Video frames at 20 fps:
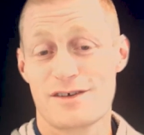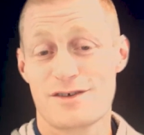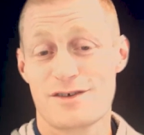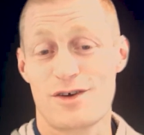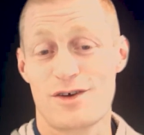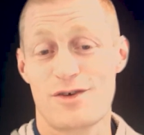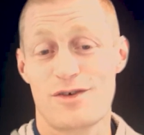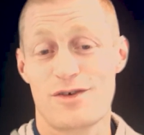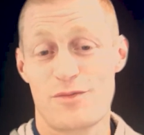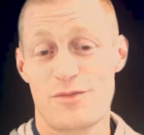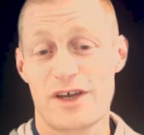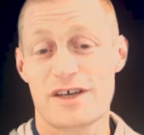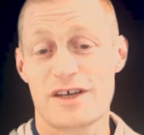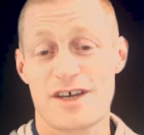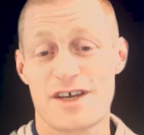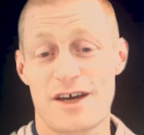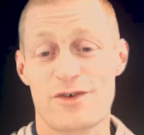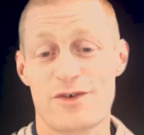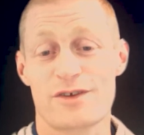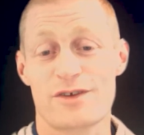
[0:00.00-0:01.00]
So a big
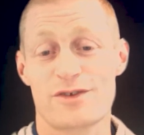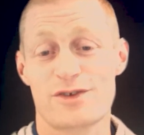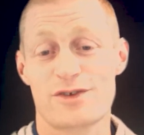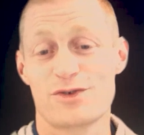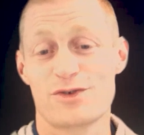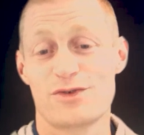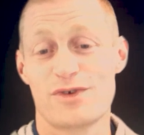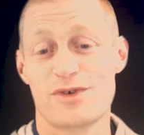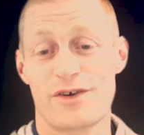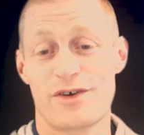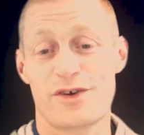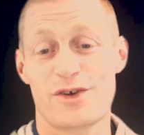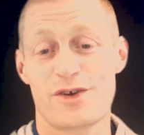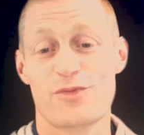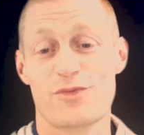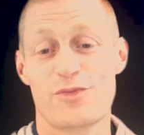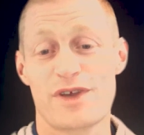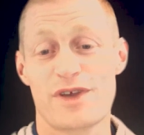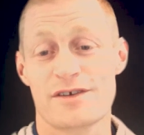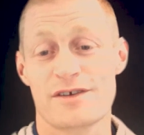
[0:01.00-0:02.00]
shout out to our
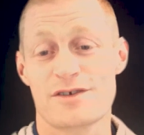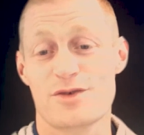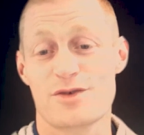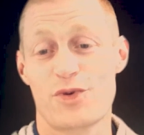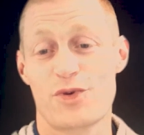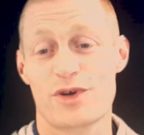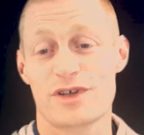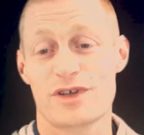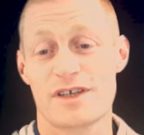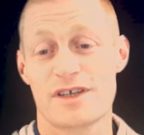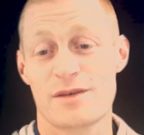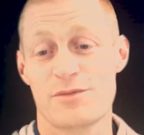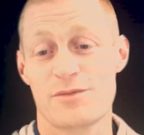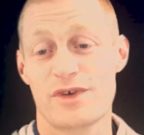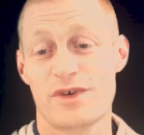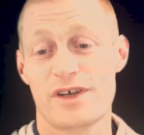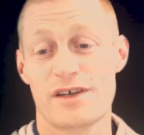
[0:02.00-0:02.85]
European support team.